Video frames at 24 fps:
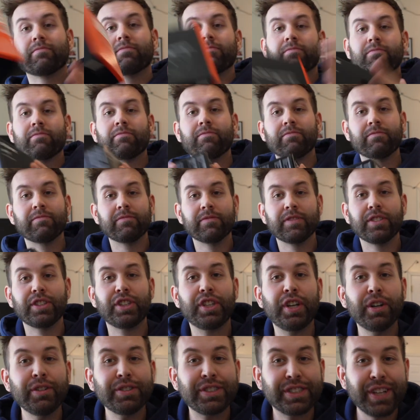
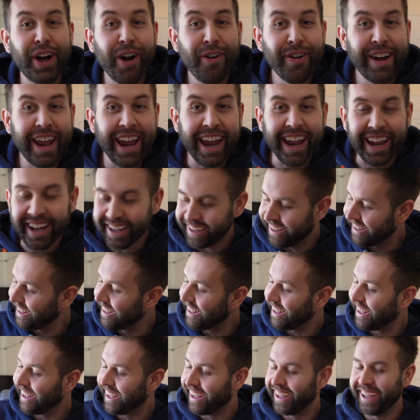to Sony.
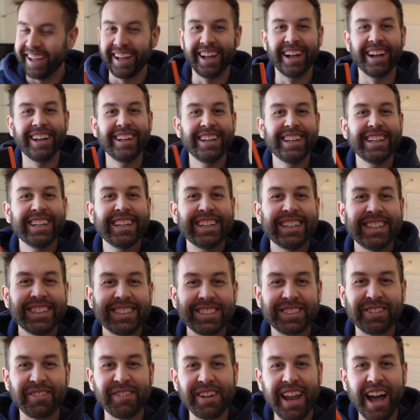
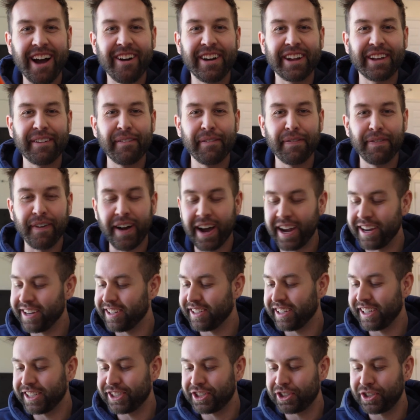So now I can
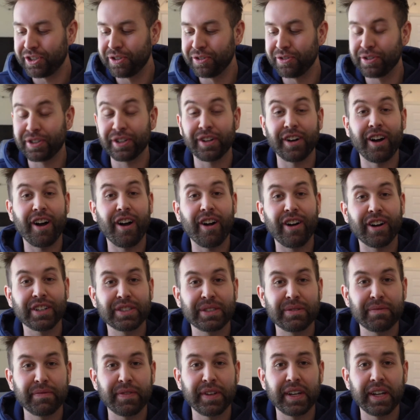finally shoot
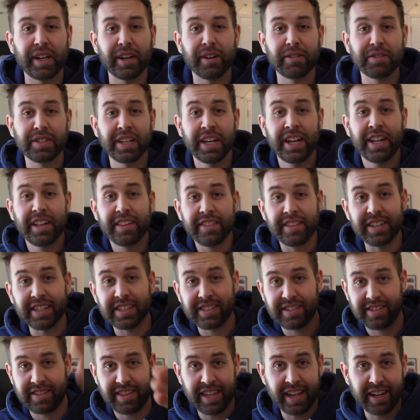awesome videos.
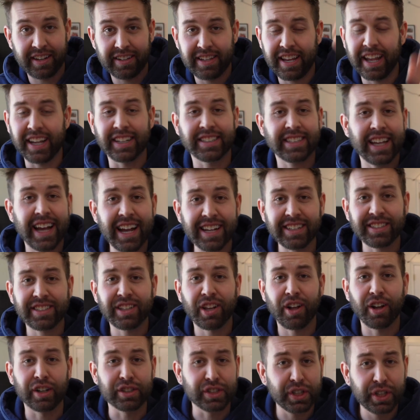This thing takes
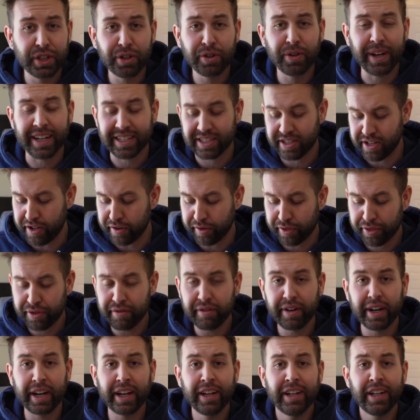S-Log 2, S-Log
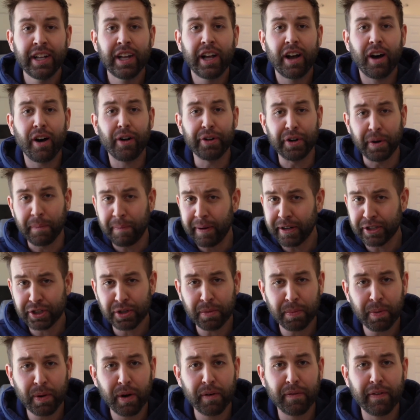3, all your
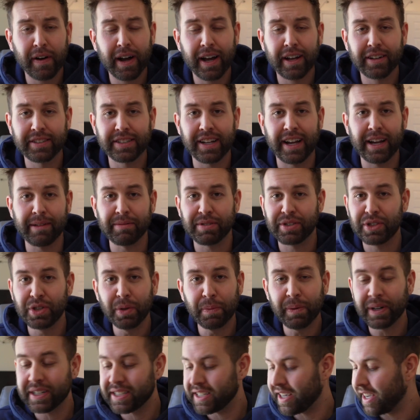picture profiles. I am
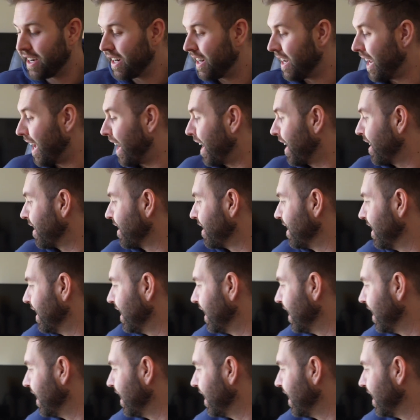super excited, and